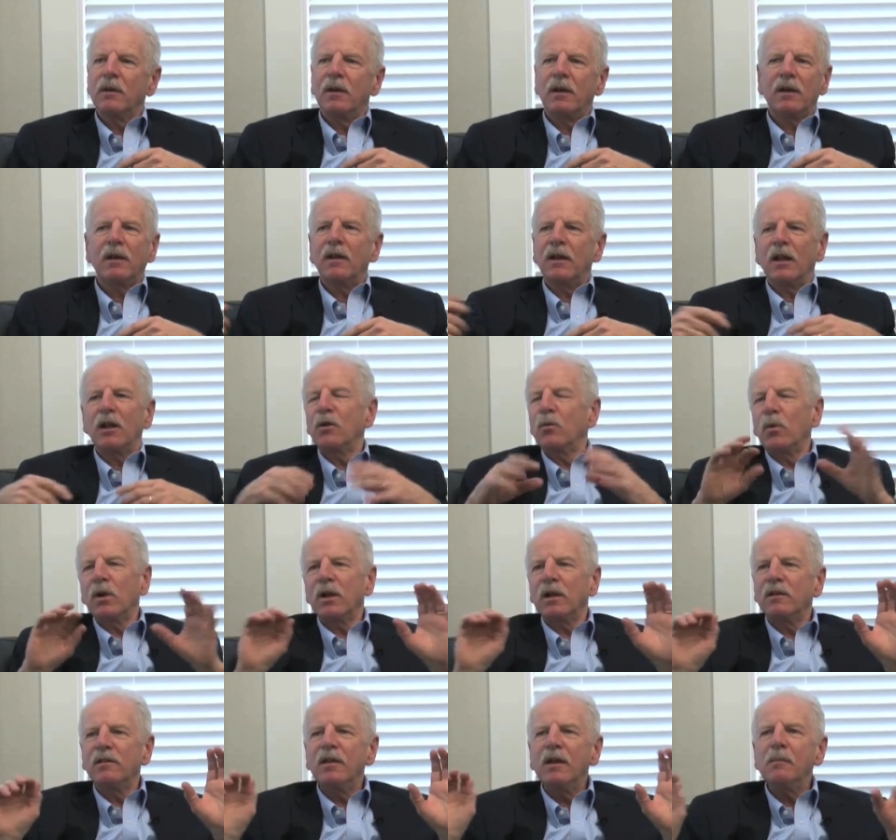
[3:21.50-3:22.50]
And again, I don't want
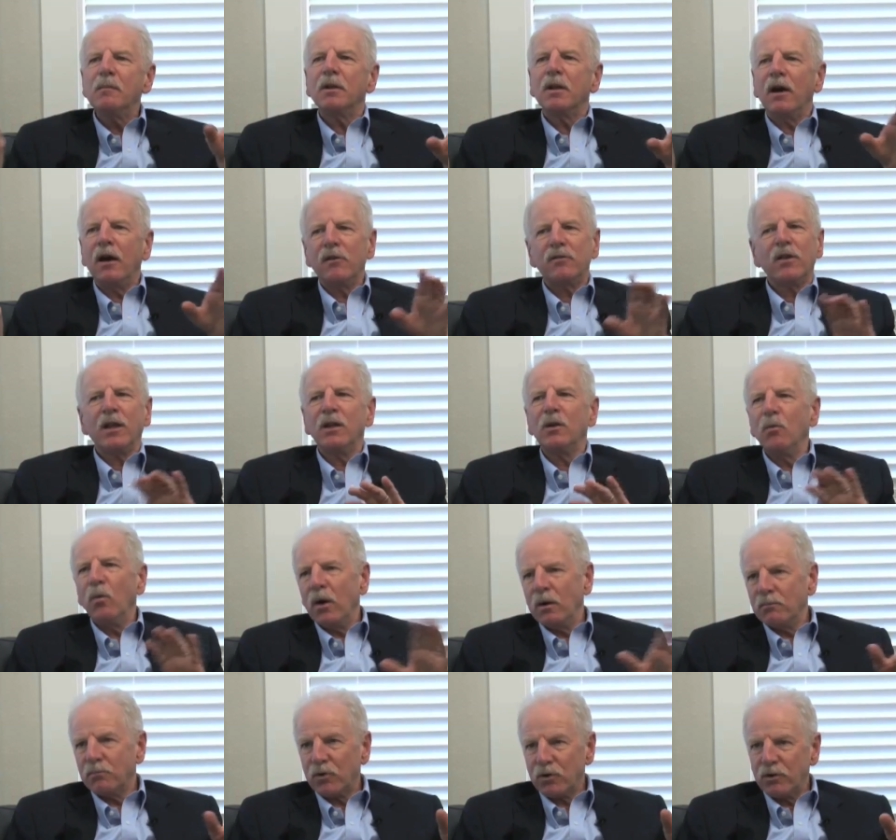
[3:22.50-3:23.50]
to demonize any
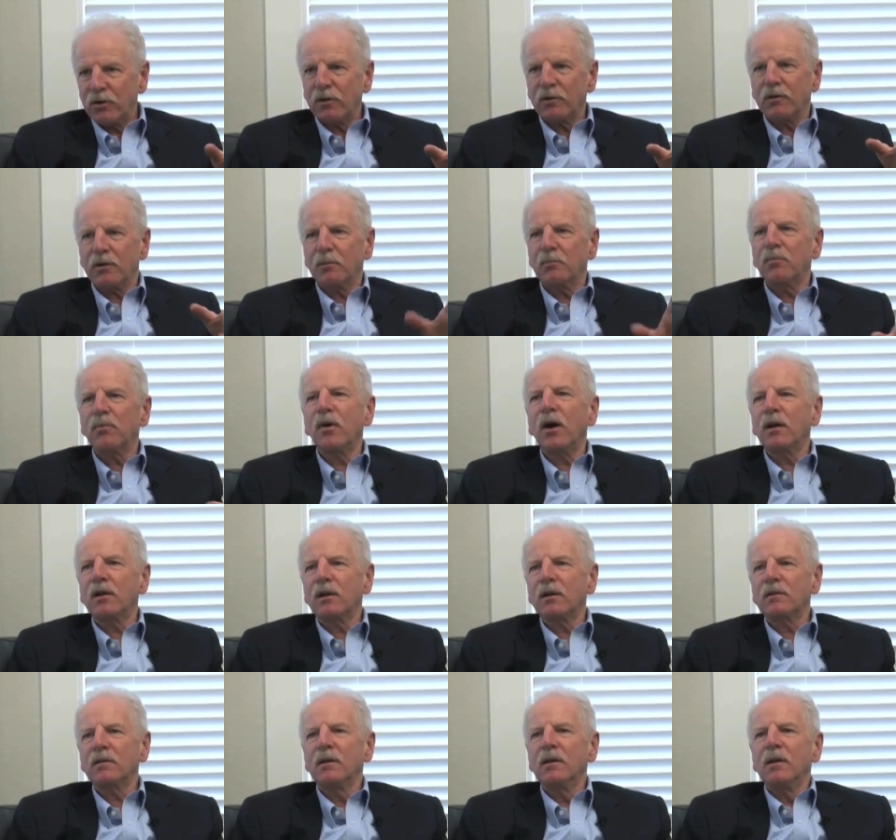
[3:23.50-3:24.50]
one particular
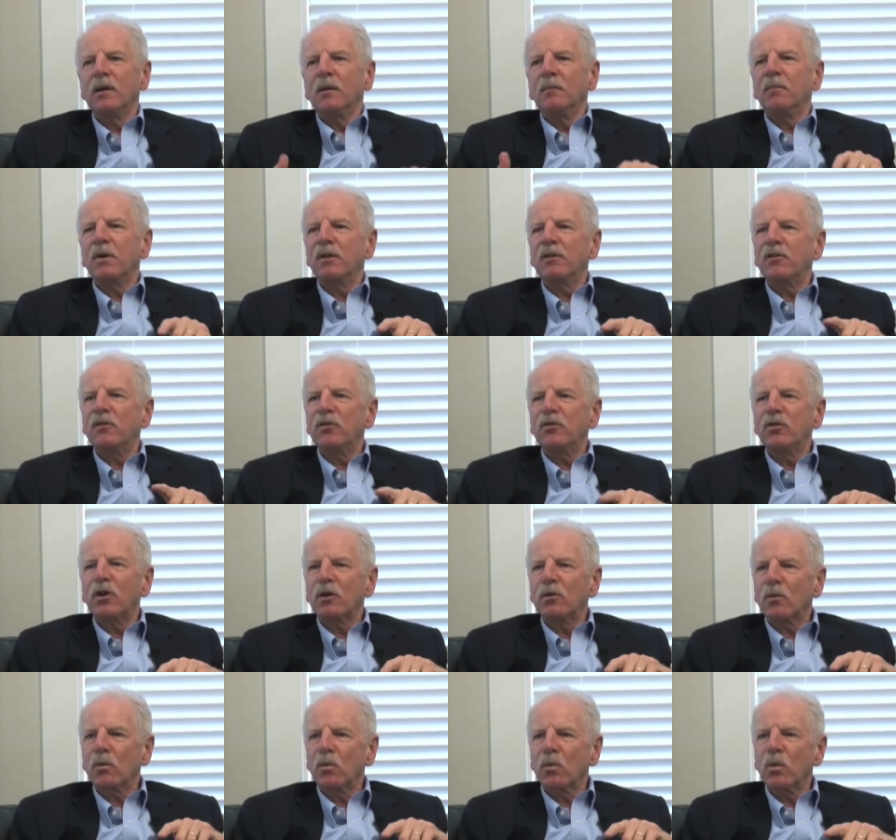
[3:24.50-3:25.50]
product, but as a
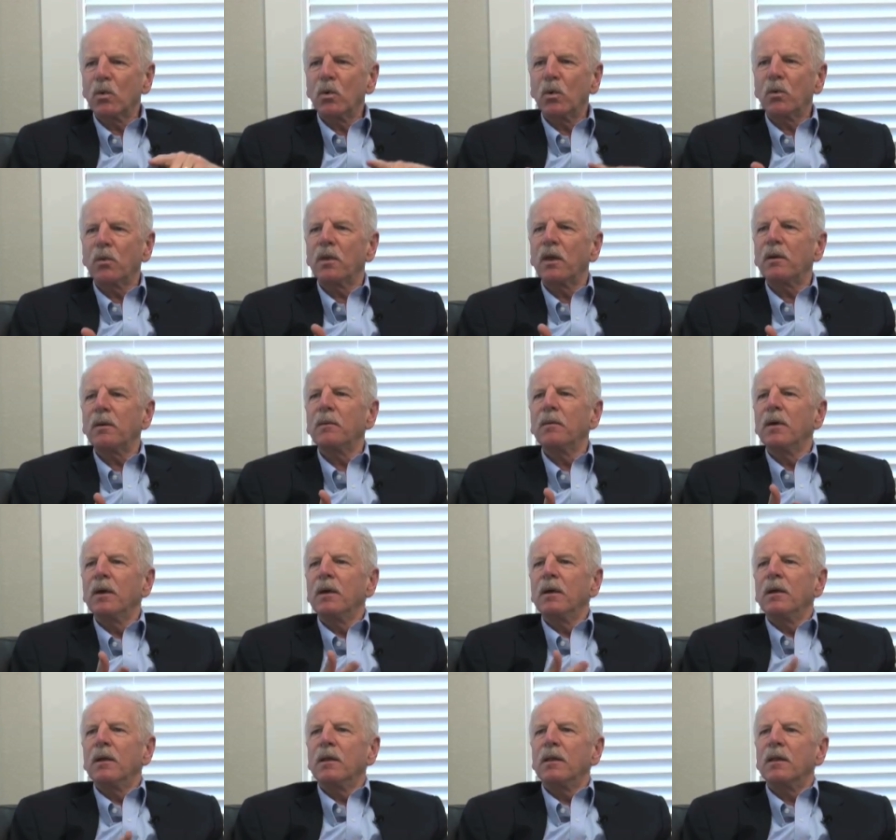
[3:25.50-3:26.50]
general rule, the,
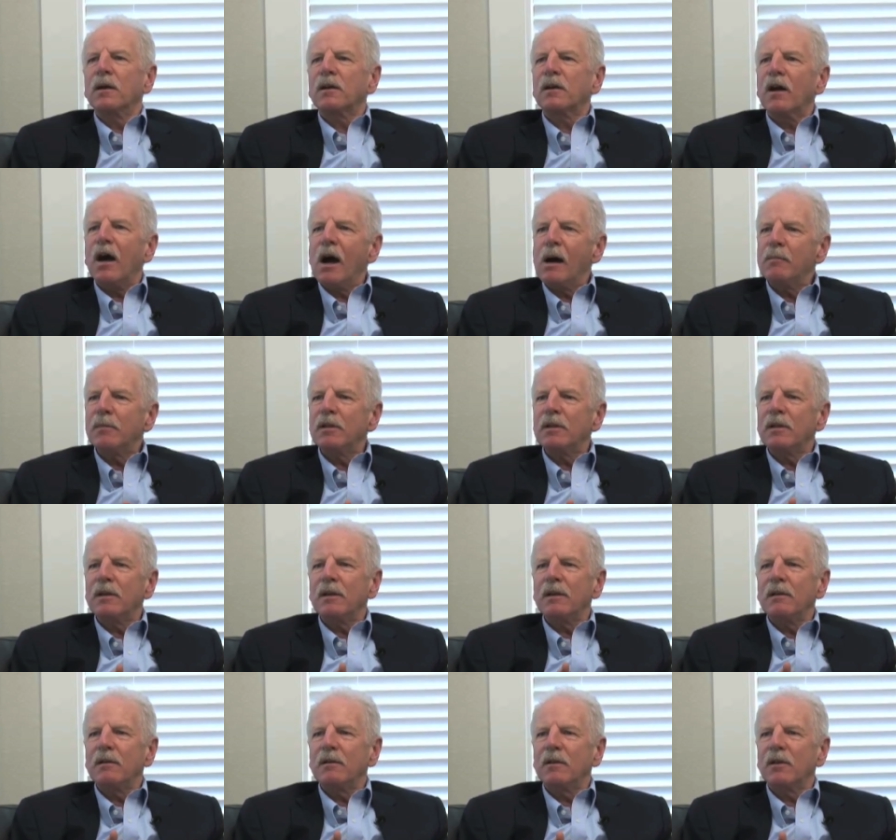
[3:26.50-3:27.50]
the
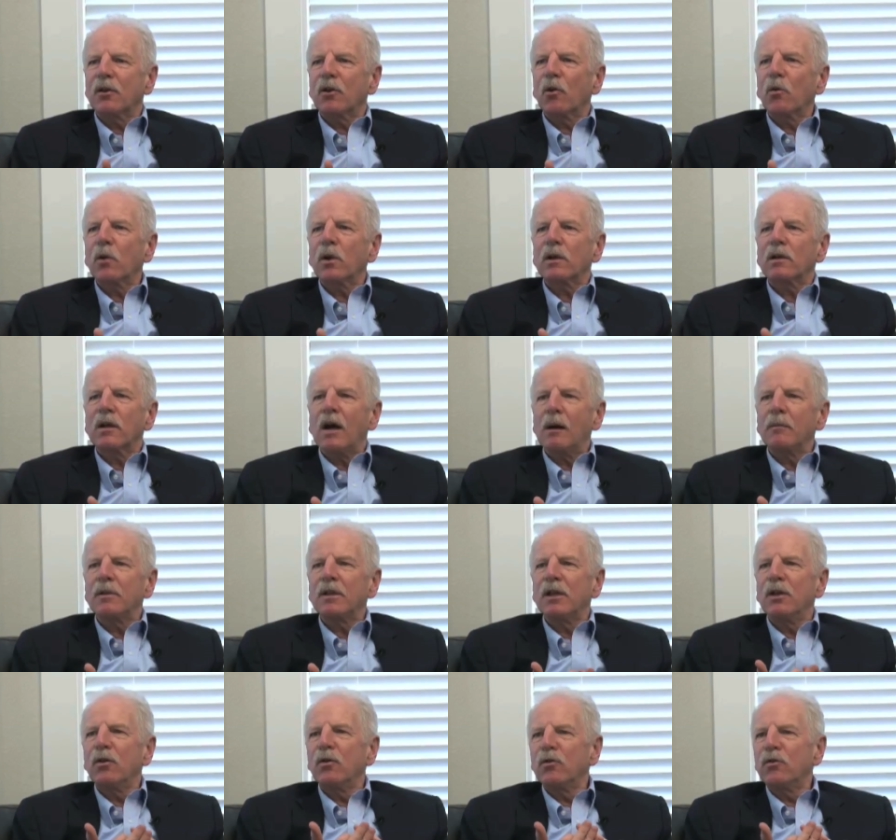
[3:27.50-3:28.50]
commonly, the current
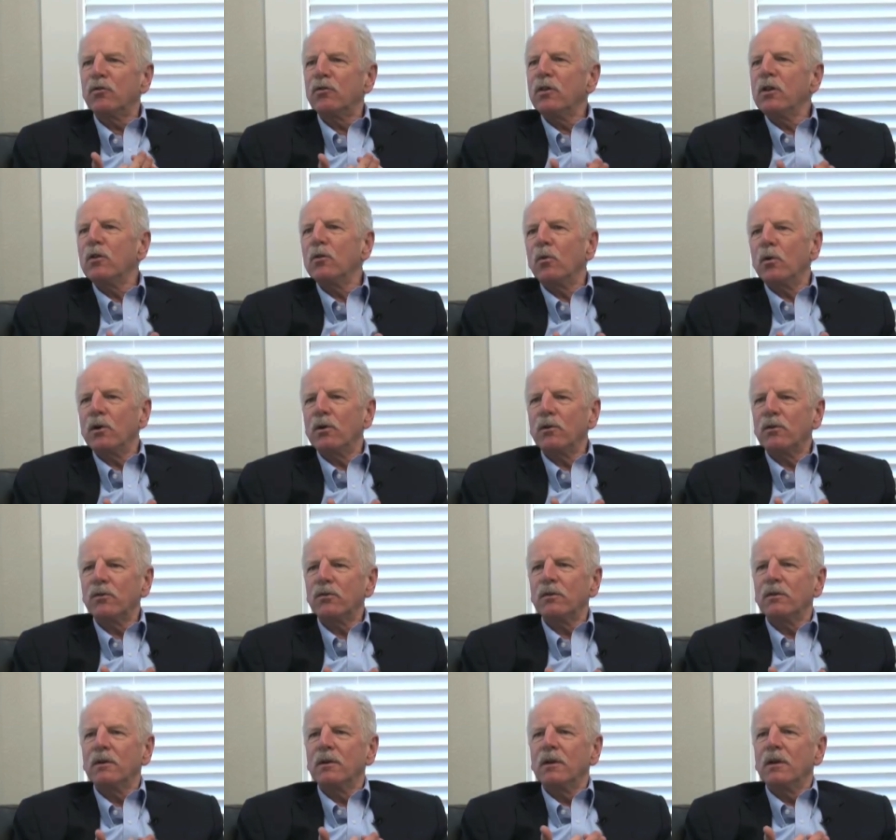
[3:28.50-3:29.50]
commonly used seed oils
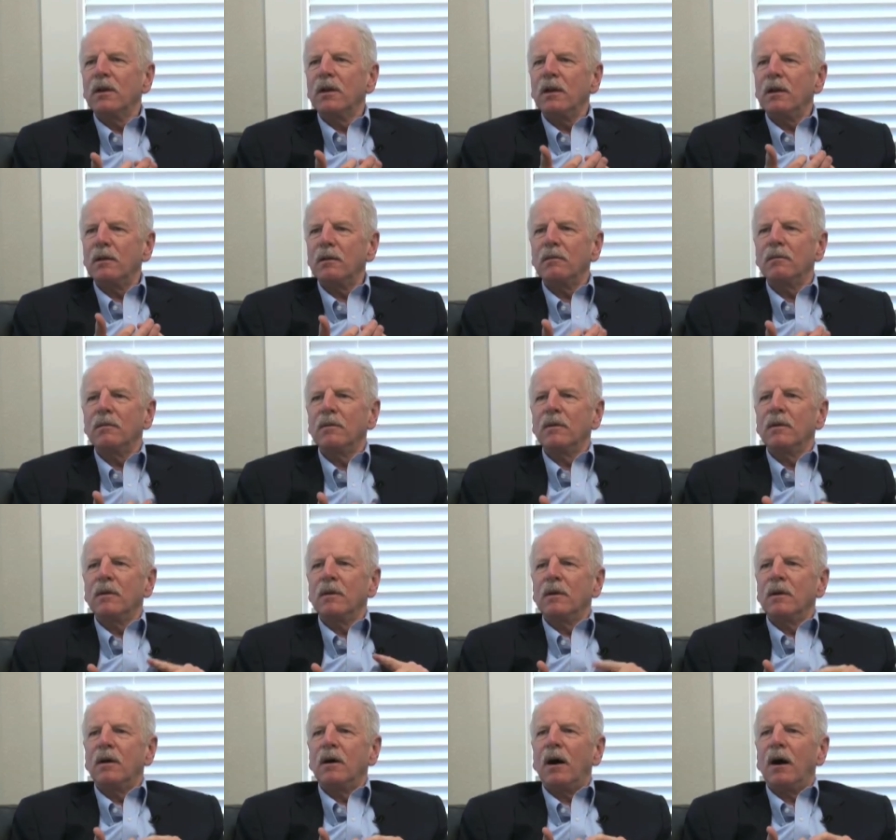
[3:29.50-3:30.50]
in
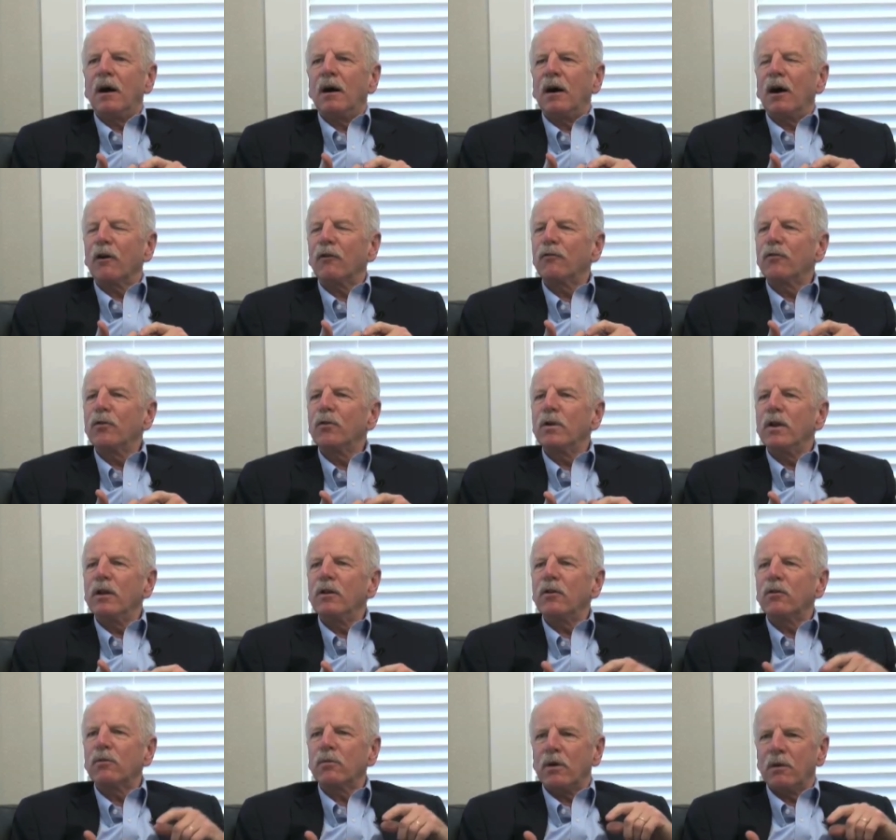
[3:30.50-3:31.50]
uh, our food
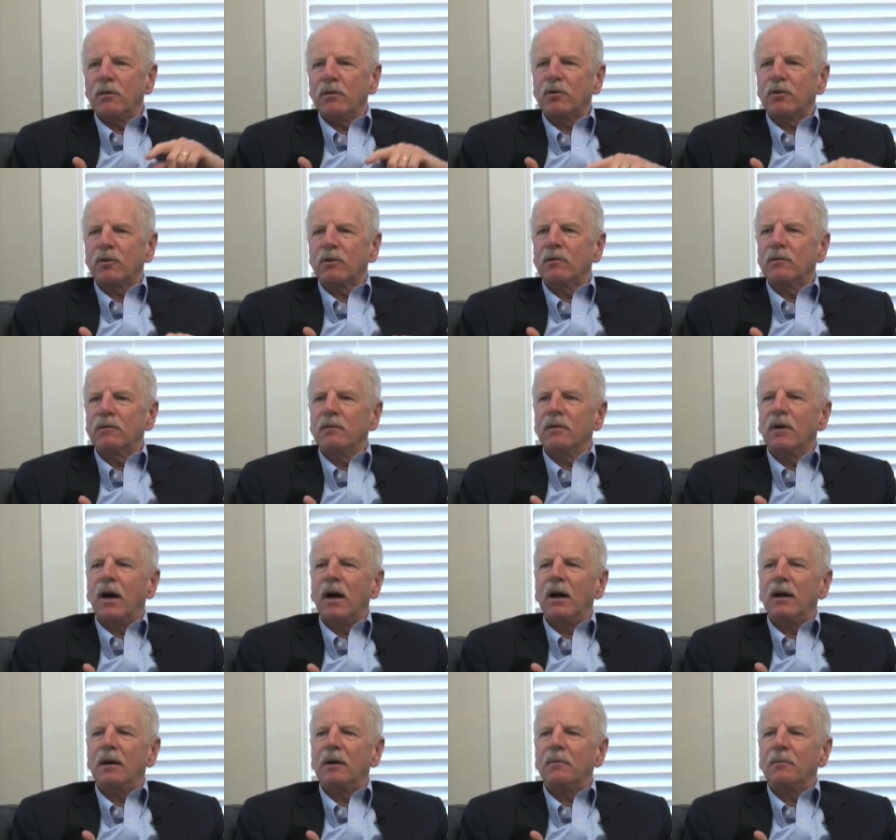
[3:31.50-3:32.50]
industry, which are
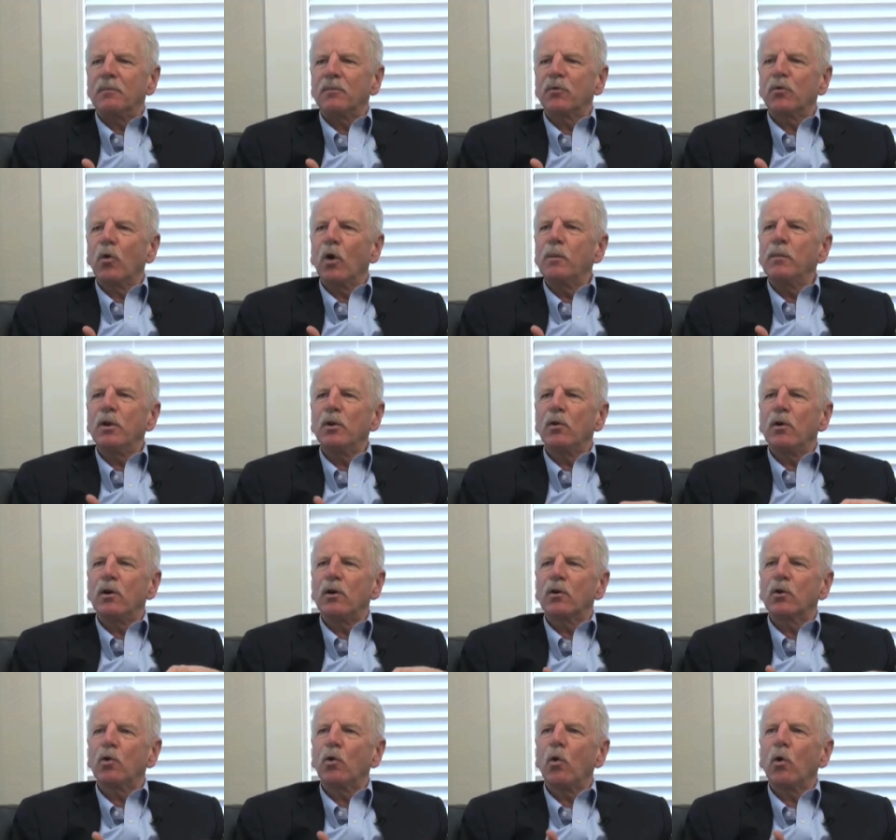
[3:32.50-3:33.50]
uh, soybean
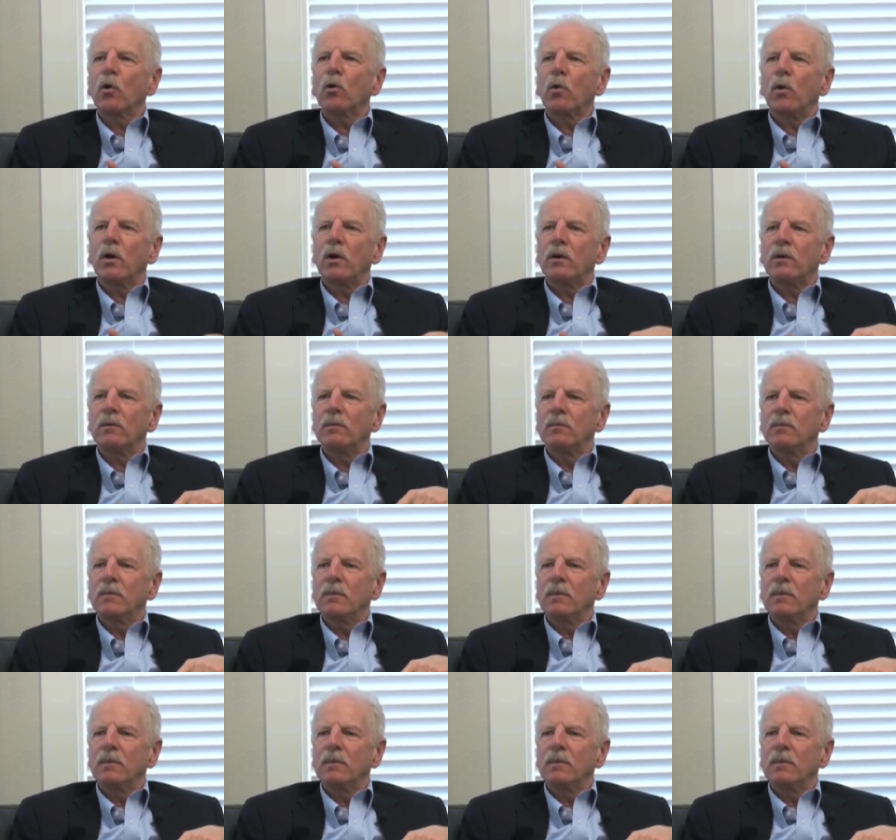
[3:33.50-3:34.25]
oil, corn oil,